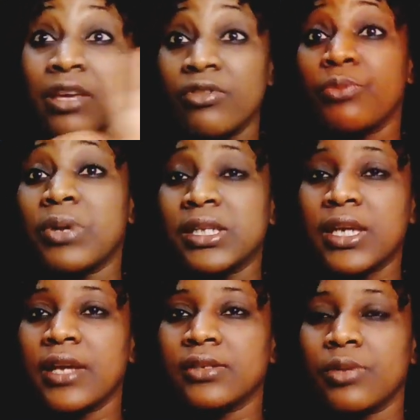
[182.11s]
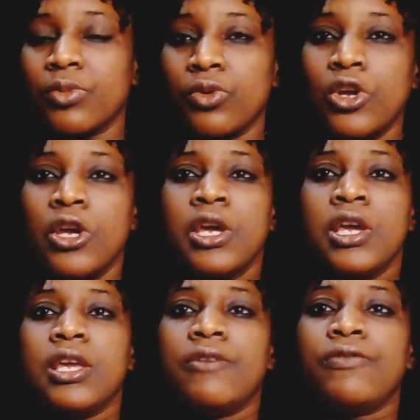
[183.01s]
I'll give you a practical example.
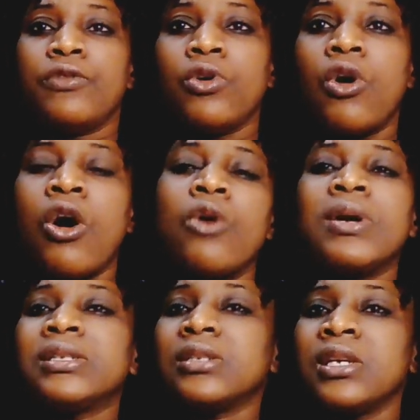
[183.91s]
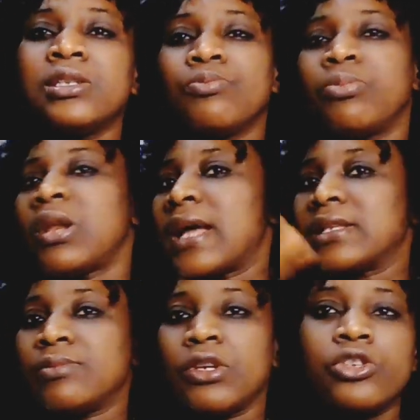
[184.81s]
If you always eat
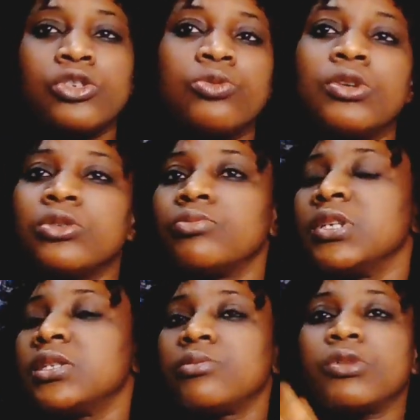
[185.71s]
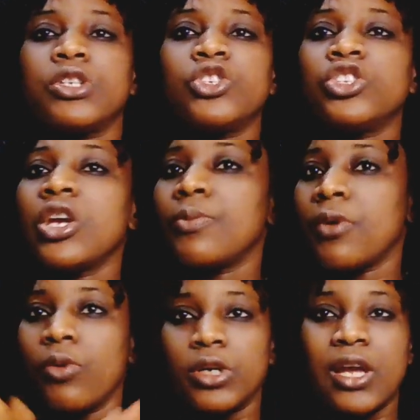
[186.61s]
plants because you want to maintain body
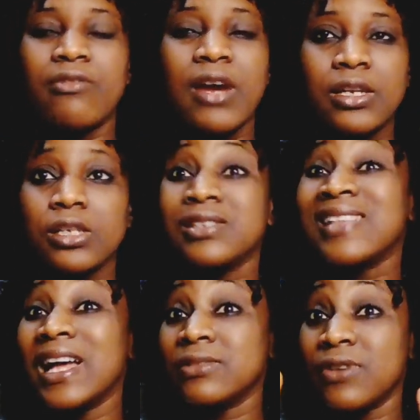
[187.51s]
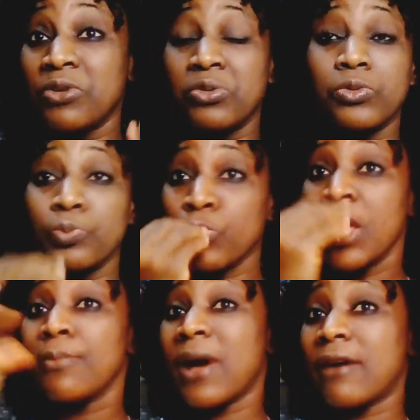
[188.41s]
shape or whatever it is, that's very good,
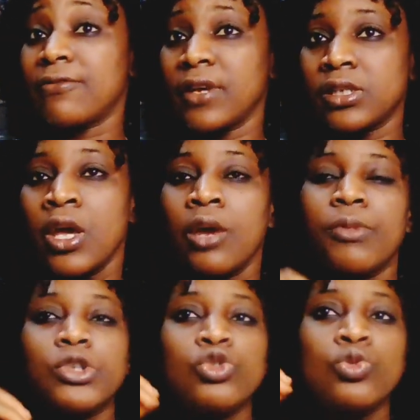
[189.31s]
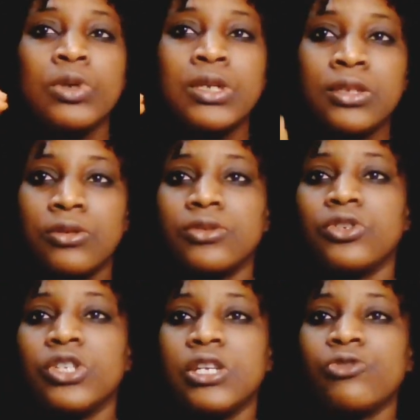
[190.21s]
perfect. But you will
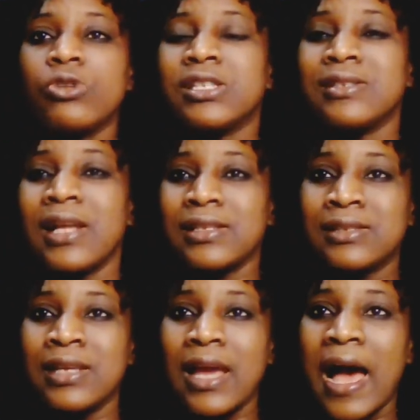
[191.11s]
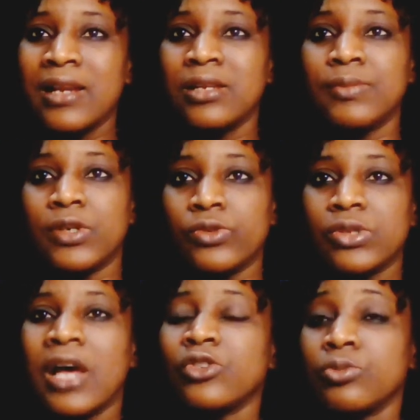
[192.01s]
lose the nutrients that the
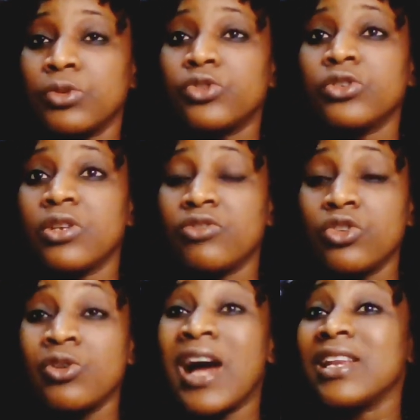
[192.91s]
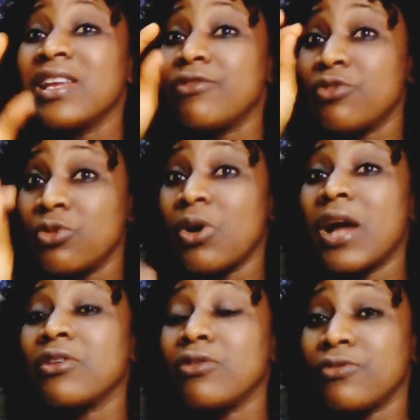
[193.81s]
animals are supposed to give to you. And if you
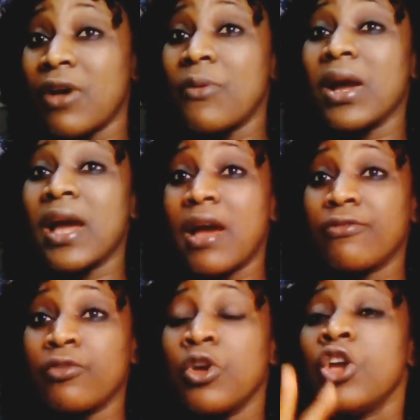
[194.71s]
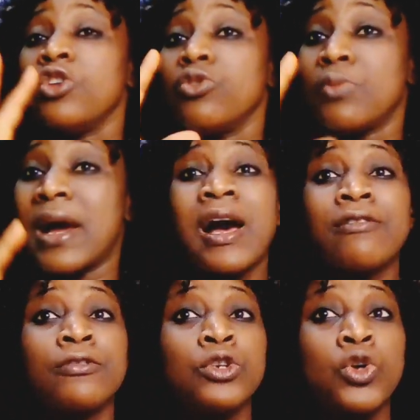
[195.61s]
are not very careful, you will
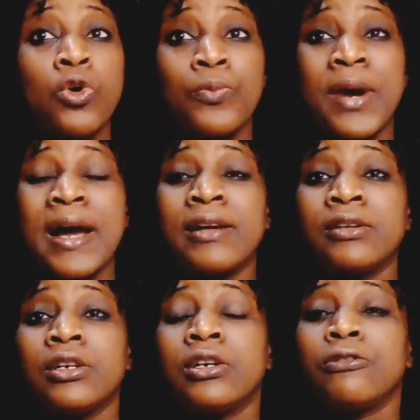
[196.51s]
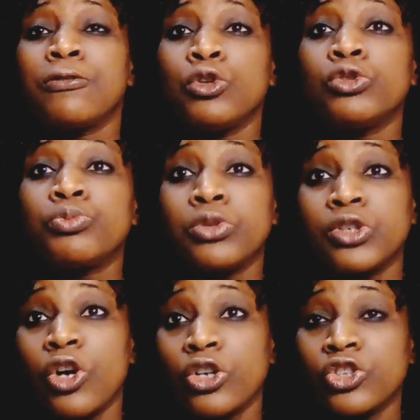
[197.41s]
have low bile fluid
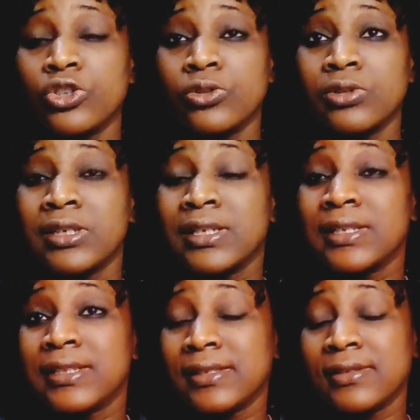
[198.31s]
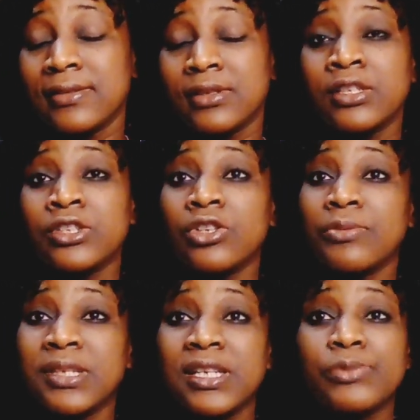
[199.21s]
production. This is the
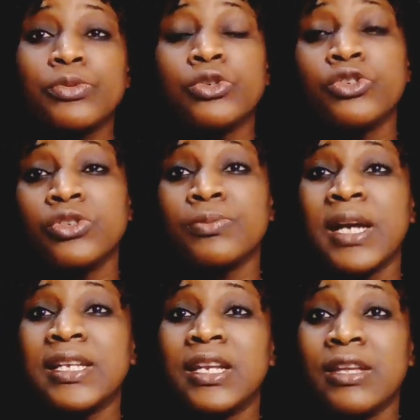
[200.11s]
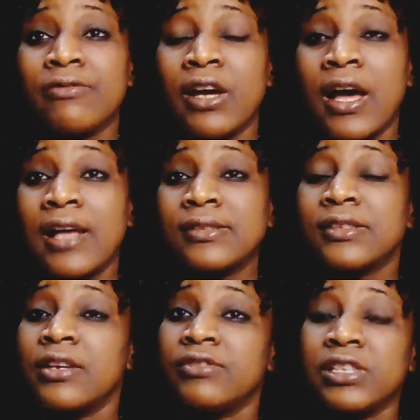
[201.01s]
substance produced by the liver and
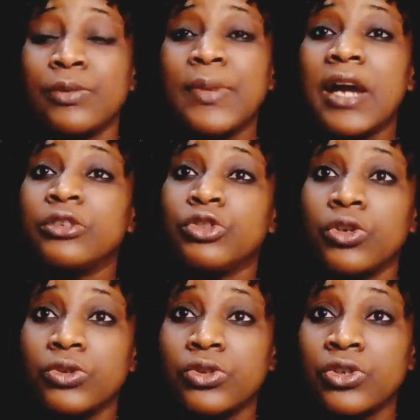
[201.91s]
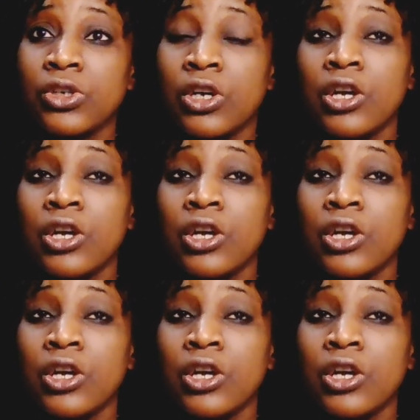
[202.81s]
saved in the bile duct.